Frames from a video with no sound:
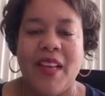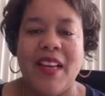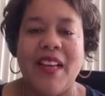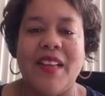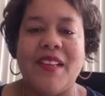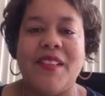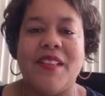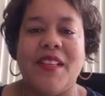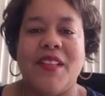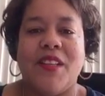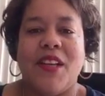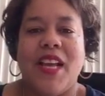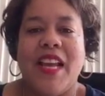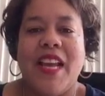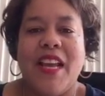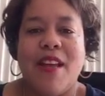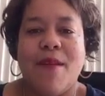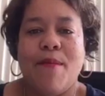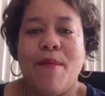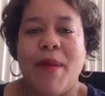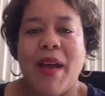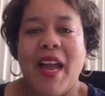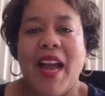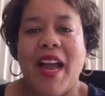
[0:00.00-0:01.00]
Is it
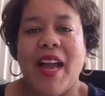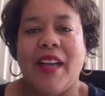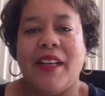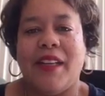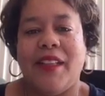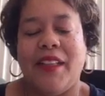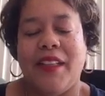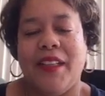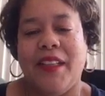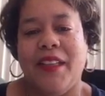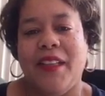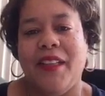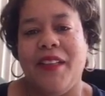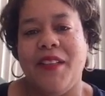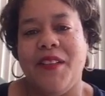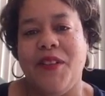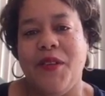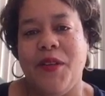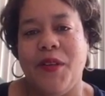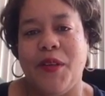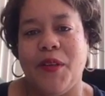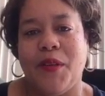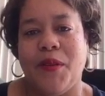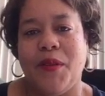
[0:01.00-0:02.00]
impacting,
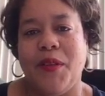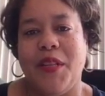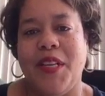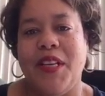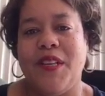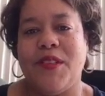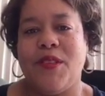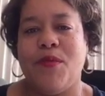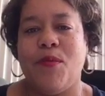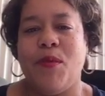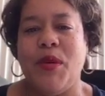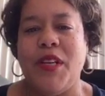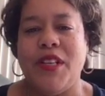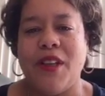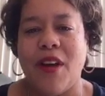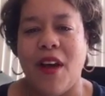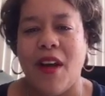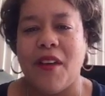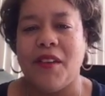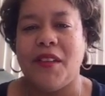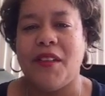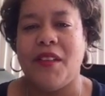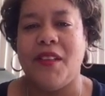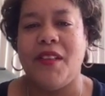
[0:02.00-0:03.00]
these
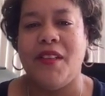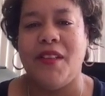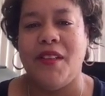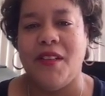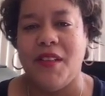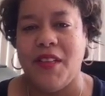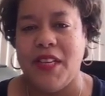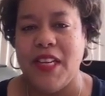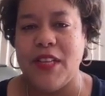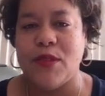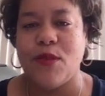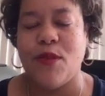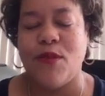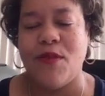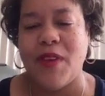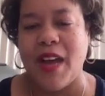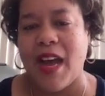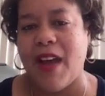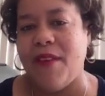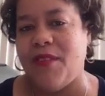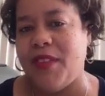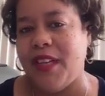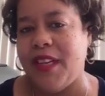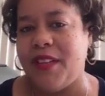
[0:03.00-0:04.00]
are
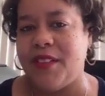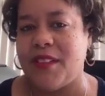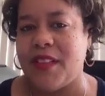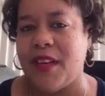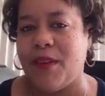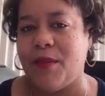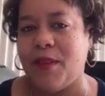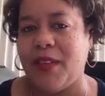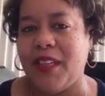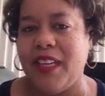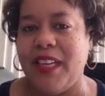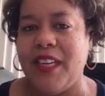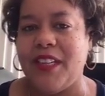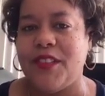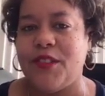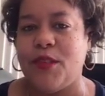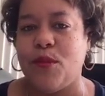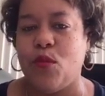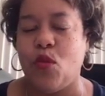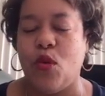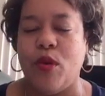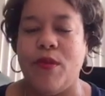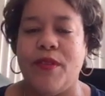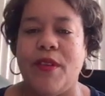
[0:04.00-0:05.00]
5 things that related to
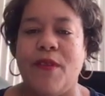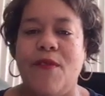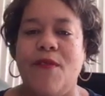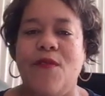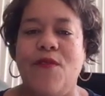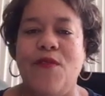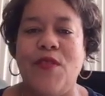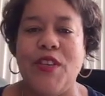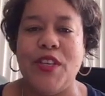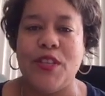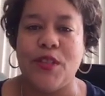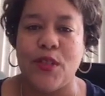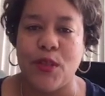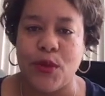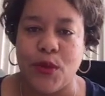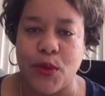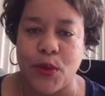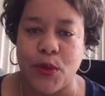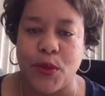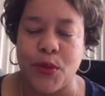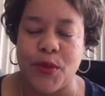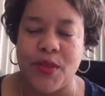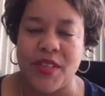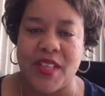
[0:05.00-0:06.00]
more of the
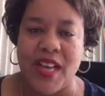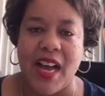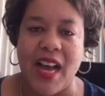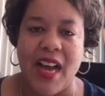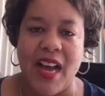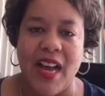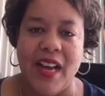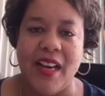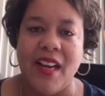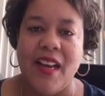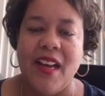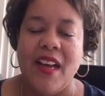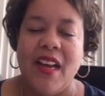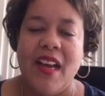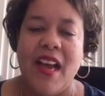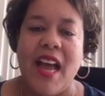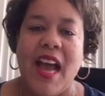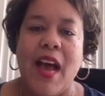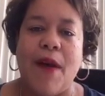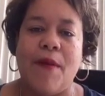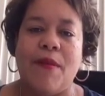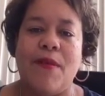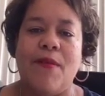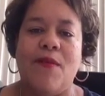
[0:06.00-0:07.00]
physical side,
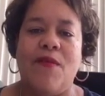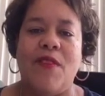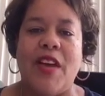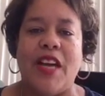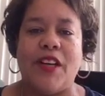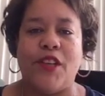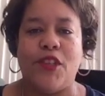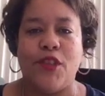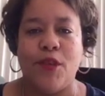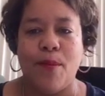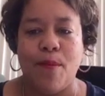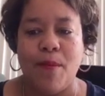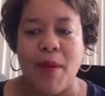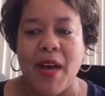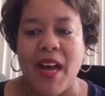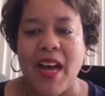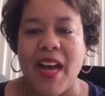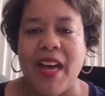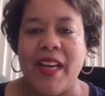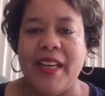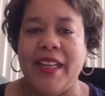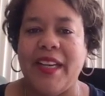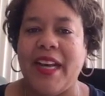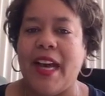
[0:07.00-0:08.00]
how it affects your
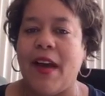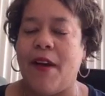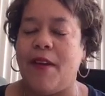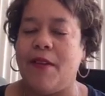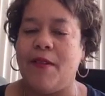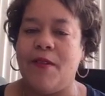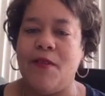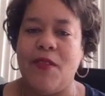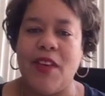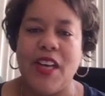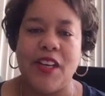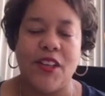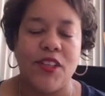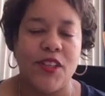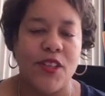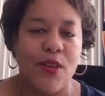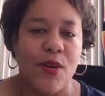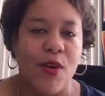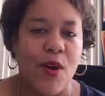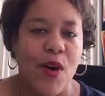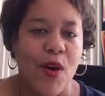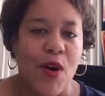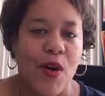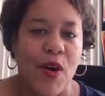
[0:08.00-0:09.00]
body, how it affects your
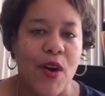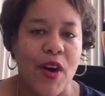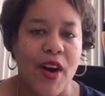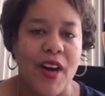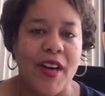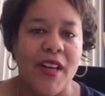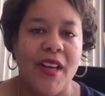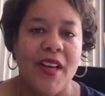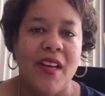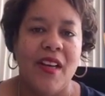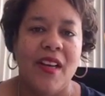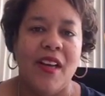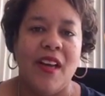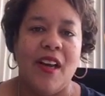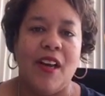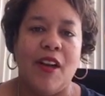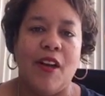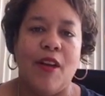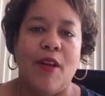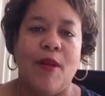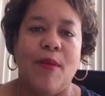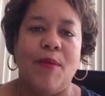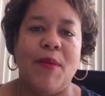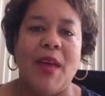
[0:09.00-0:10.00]
heart,
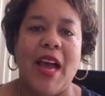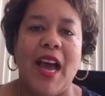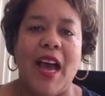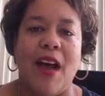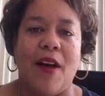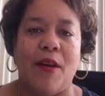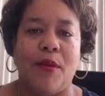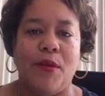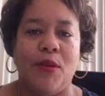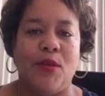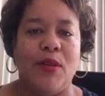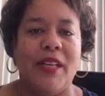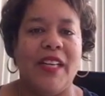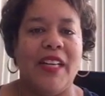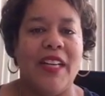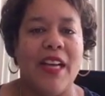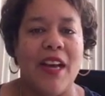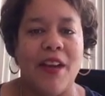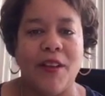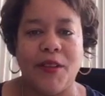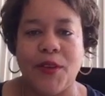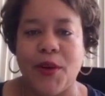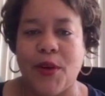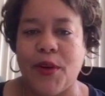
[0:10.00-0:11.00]
how drinking
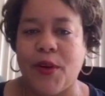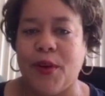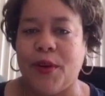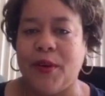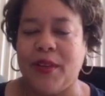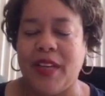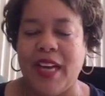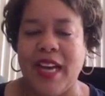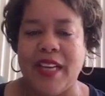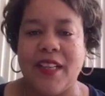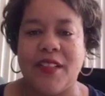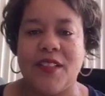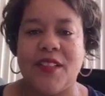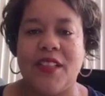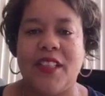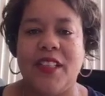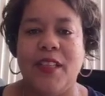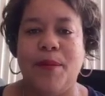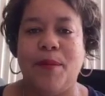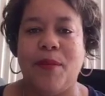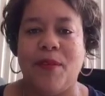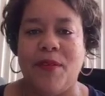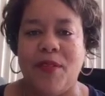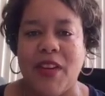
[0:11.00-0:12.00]
alcohol and lack of
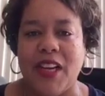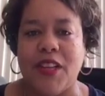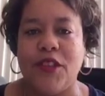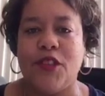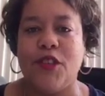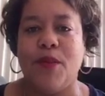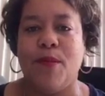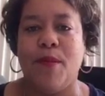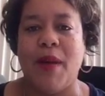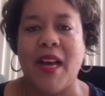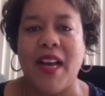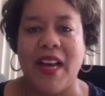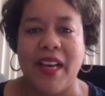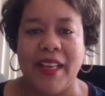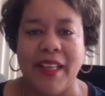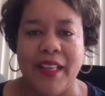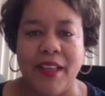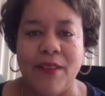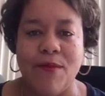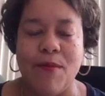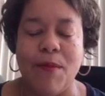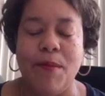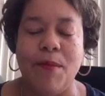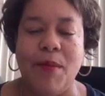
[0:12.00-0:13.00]
sleep affects your body
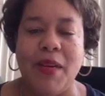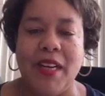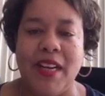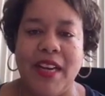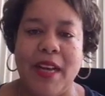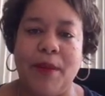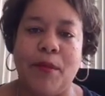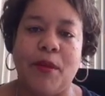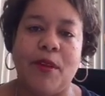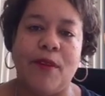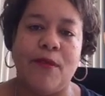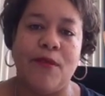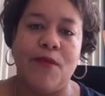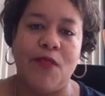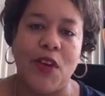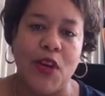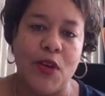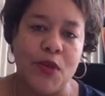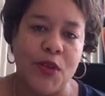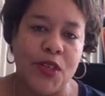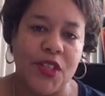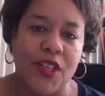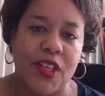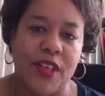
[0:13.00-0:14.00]
and being able to
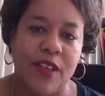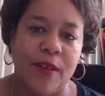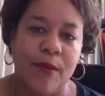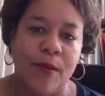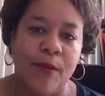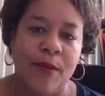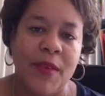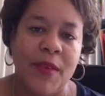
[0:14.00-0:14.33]
function.